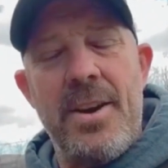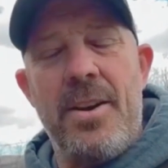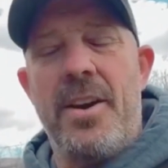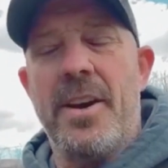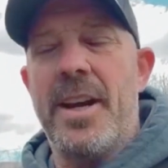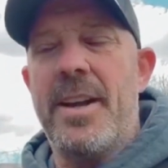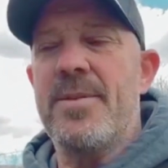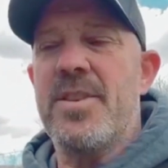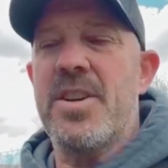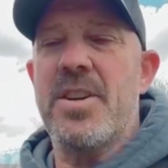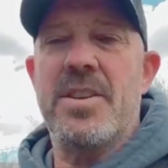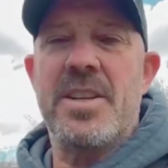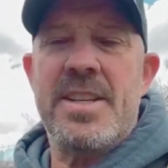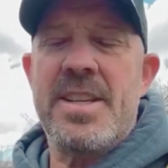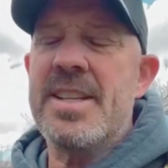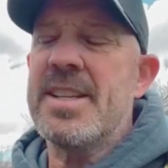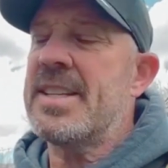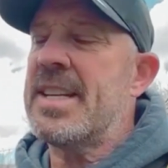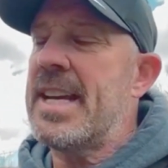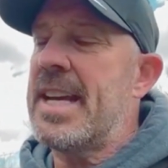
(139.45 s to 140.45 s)
on it, so
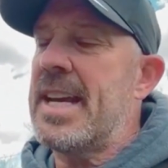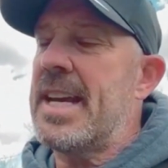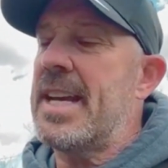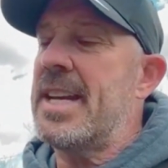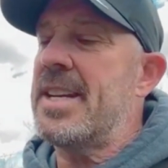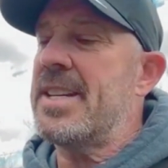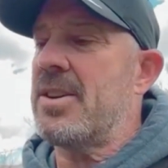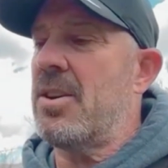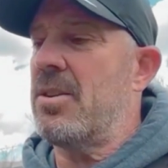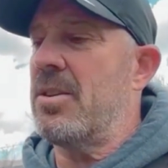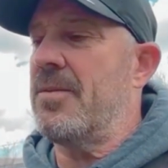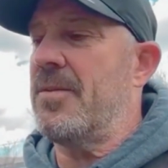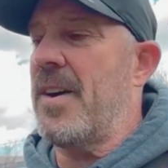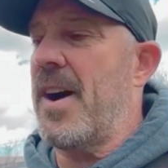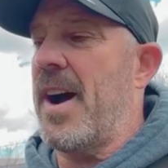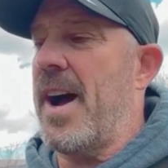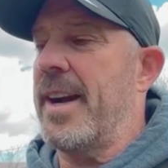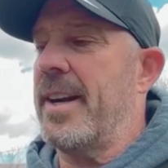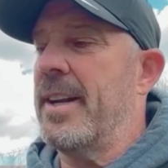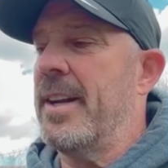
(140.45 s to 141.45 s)
this is CE
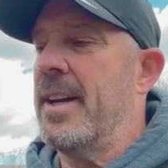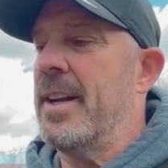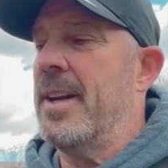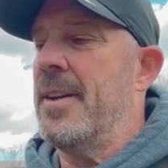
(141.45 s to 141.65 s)
certified.